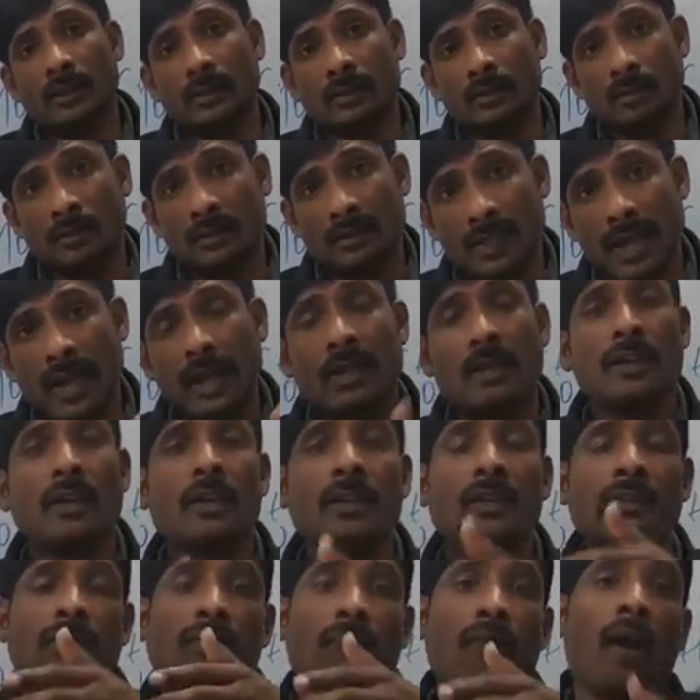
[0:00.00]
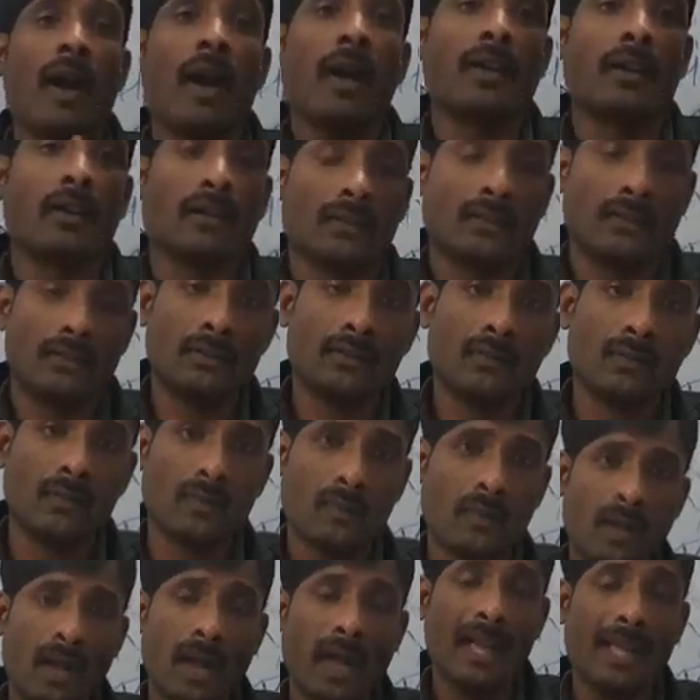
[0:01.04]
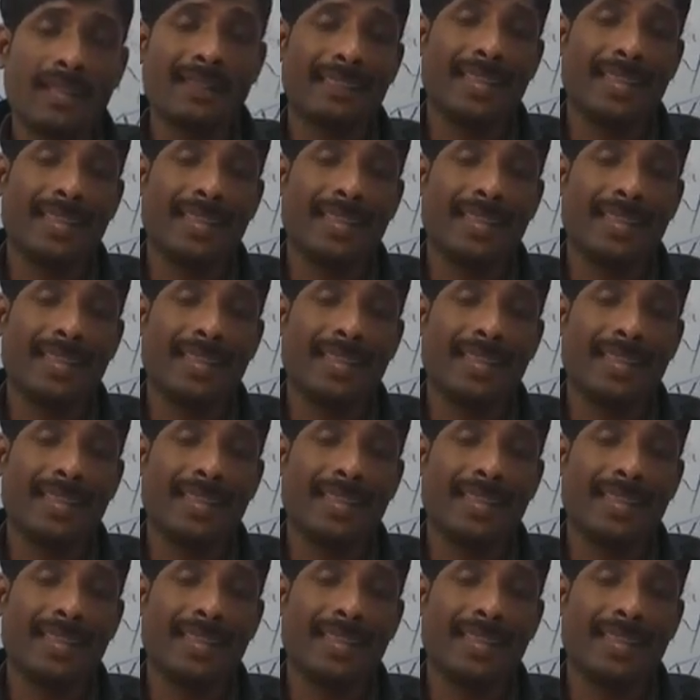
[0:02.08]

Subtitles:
sacred fire, and